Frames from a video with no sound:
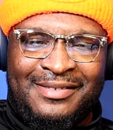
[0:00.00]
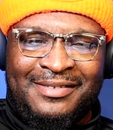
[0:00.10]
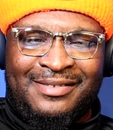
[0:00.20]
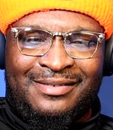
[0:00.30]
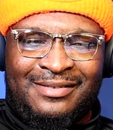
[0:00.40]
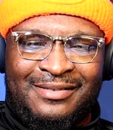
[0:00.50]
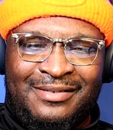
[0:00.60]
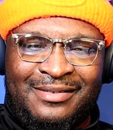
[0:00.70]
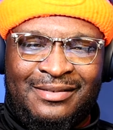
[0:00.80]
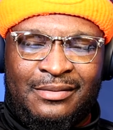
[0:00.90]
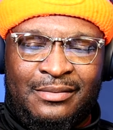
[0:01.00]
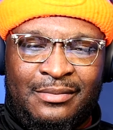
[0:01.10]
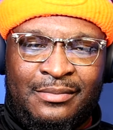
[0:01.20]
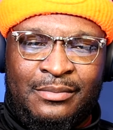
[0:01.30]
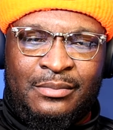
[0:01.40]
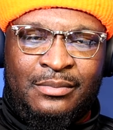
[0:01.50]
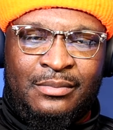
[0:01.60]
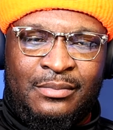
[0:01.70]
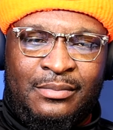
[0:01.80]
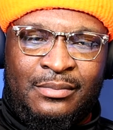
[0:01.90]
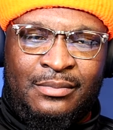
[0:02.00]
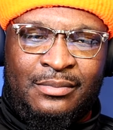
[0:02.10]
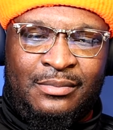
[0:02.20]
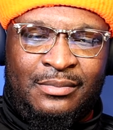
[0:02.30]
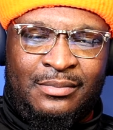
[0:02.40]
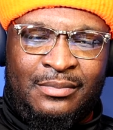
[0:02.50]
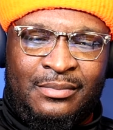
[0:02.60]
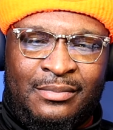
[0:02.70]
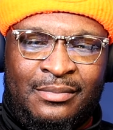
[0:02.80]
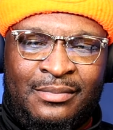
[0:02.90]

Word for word: in fifth grade, I saw Goldberg do the spear on